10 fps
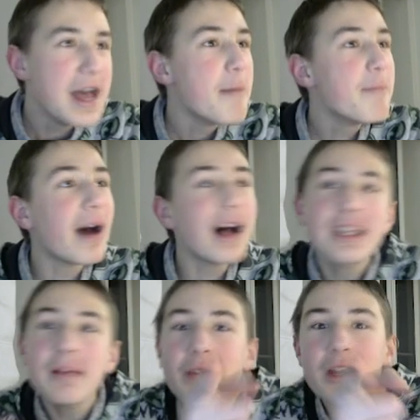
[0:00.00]
But
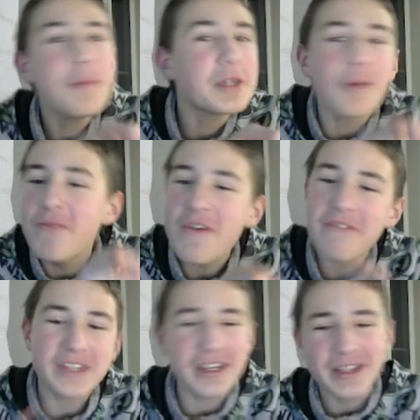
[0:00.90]
I'm gonna be top
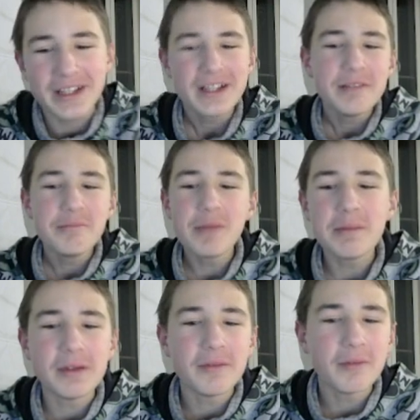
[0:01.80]
50
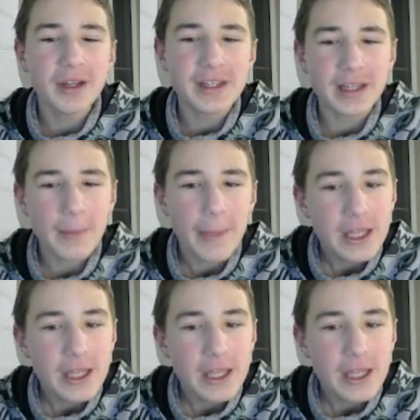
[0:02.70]
maybe one day.